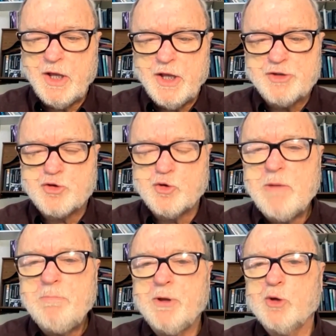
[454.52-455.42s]

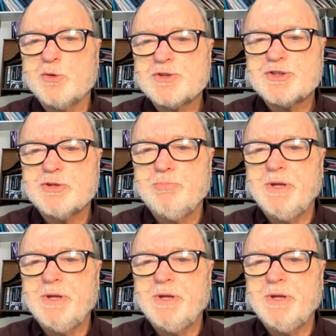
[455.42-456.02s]
attributes to